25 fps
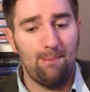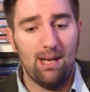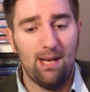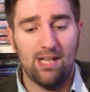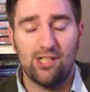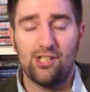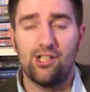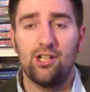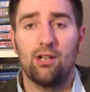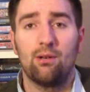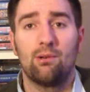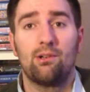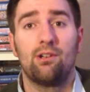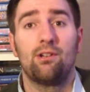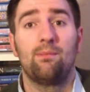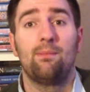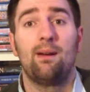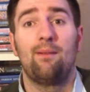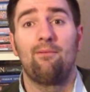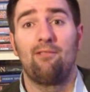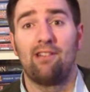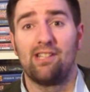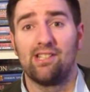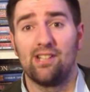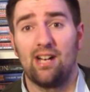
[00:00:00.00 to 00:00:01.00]
best childhood
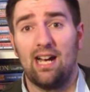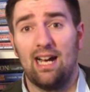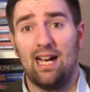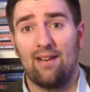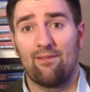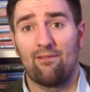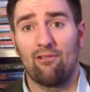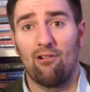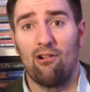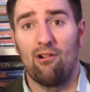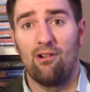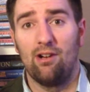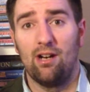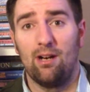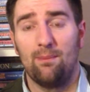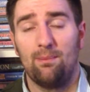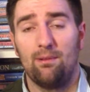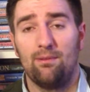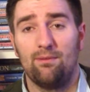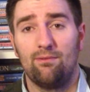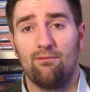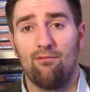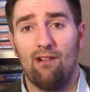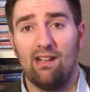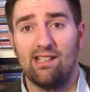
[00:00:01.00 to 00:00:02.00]
memories I had growing up of